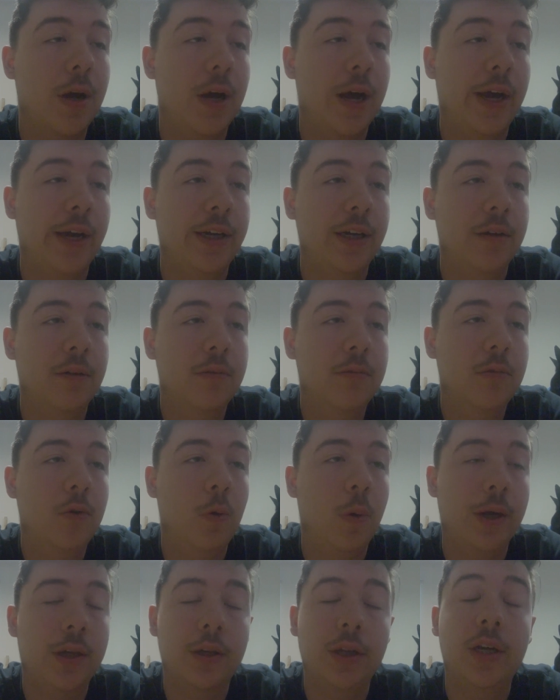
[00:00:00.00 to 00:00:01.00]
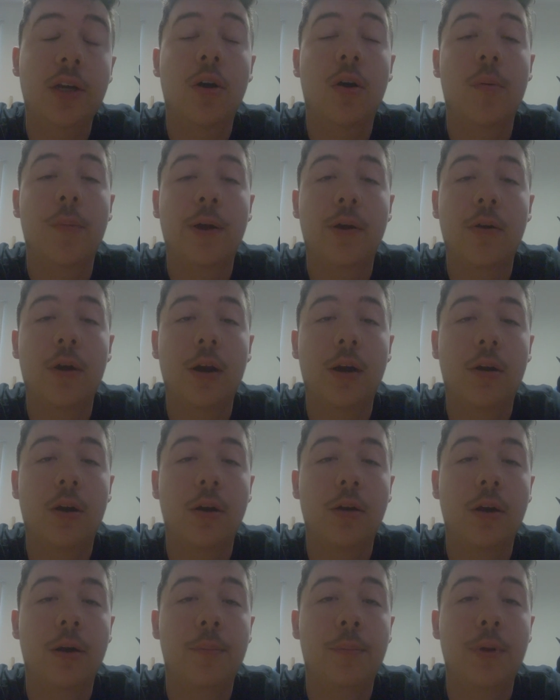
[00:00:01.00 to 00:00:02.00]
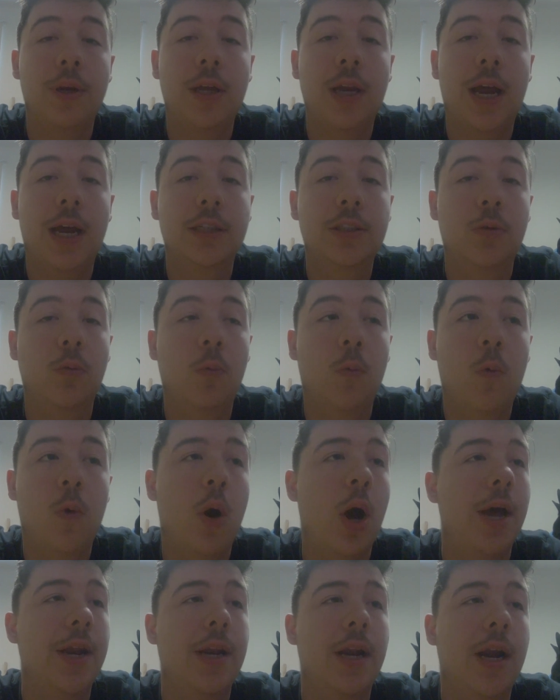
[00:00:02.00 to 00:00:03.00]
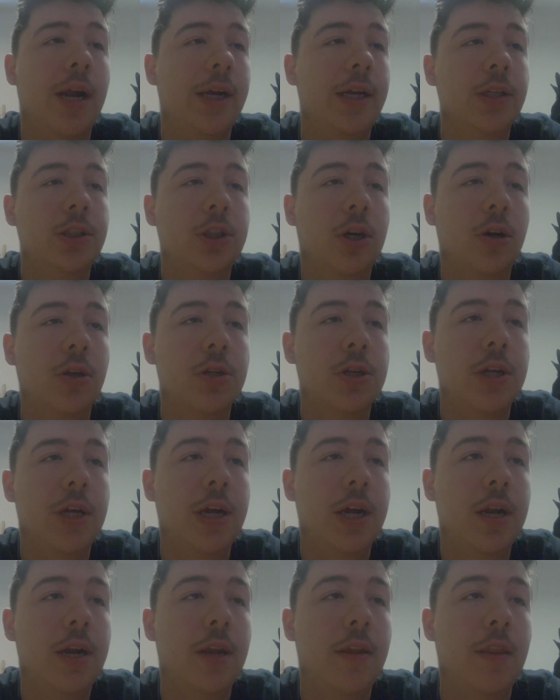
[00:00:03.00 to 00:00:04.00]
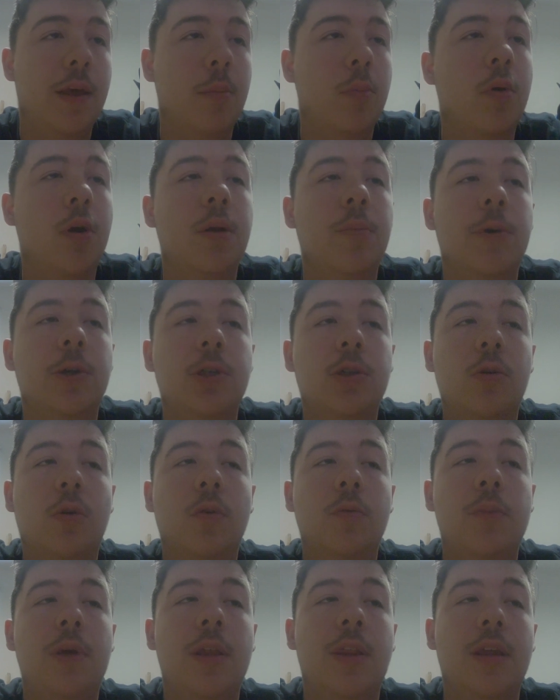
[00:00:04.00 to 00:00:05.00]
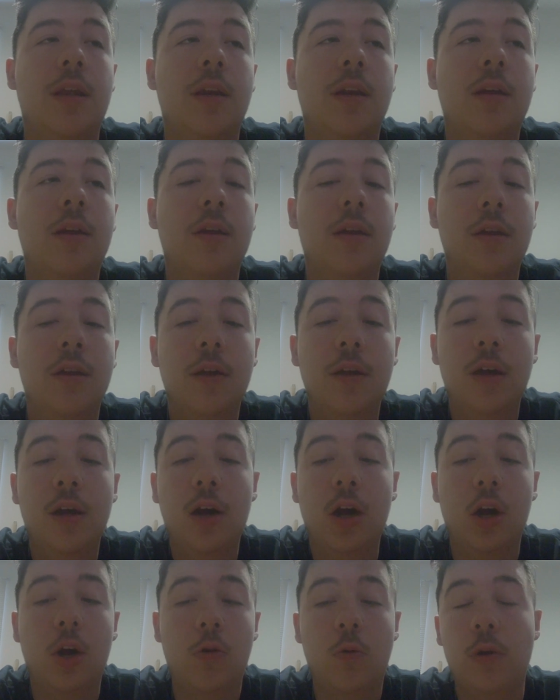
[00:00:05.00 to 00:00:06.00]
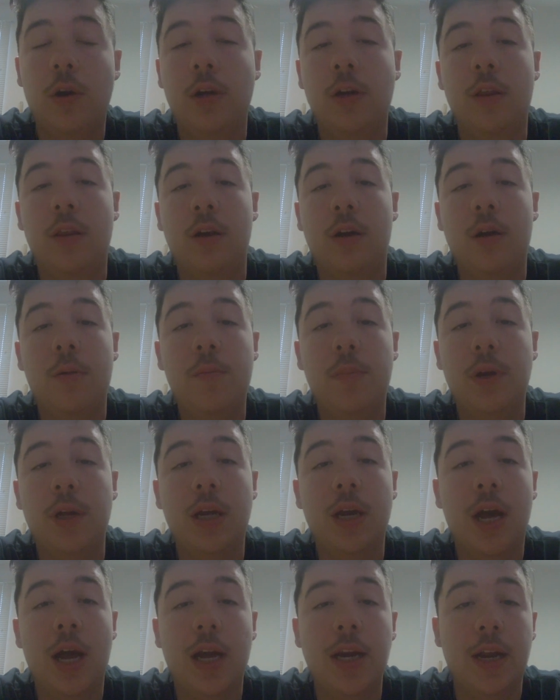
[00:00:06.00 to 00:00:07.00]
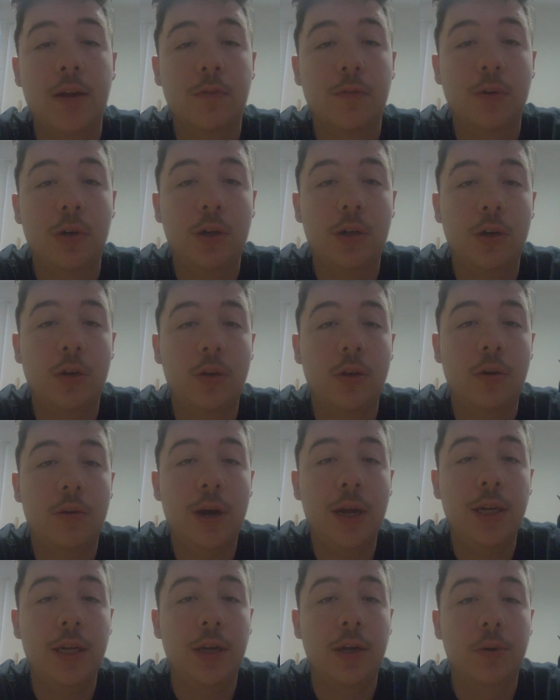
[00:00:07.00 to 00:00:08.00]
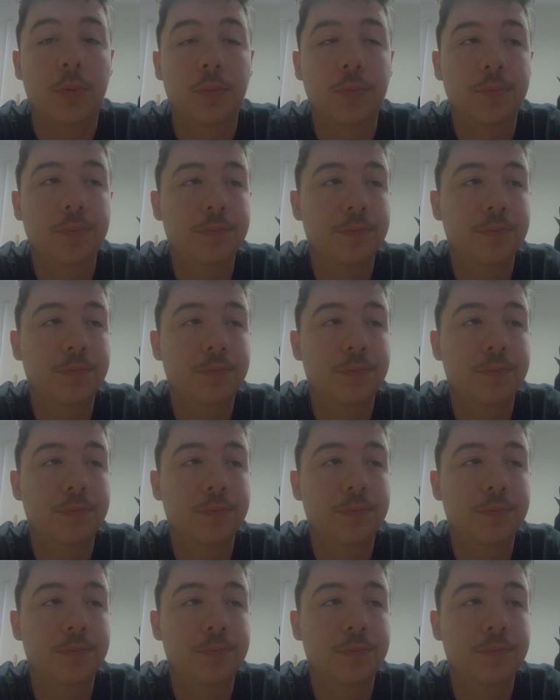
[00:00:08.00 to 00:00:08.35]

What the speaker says: I quickly call my credit card company and ask why did I get charged again, and they pretty much told me that, according to the company, I never returned the radio.